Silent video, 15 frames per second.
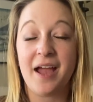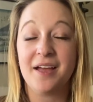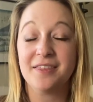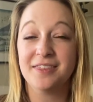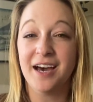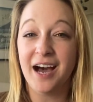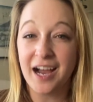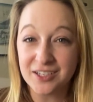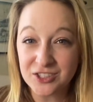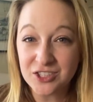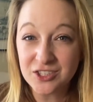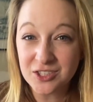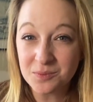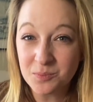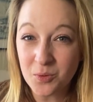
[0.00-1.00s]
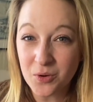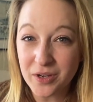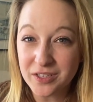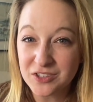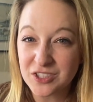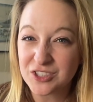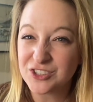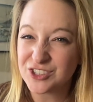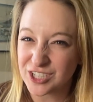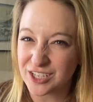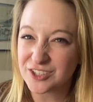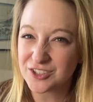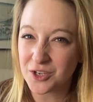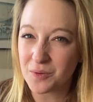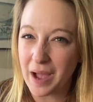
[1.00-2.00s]
The Hutchinson boys
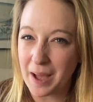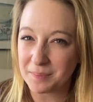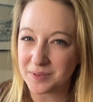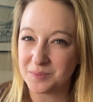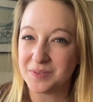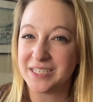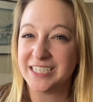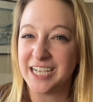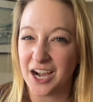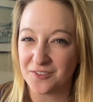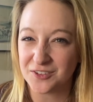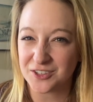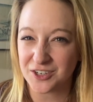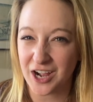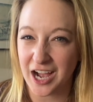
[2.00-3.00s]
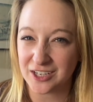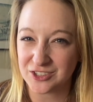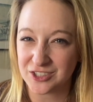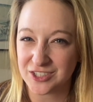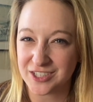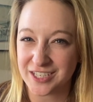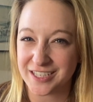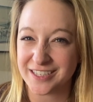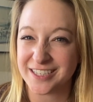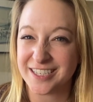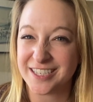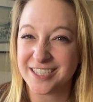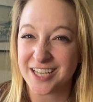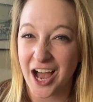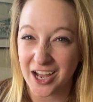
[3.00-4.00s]
just so happen to be Governor Hutchinson's
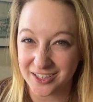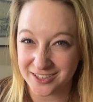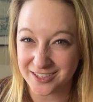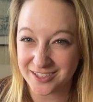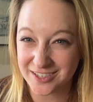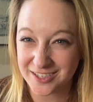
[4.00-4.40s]
sons.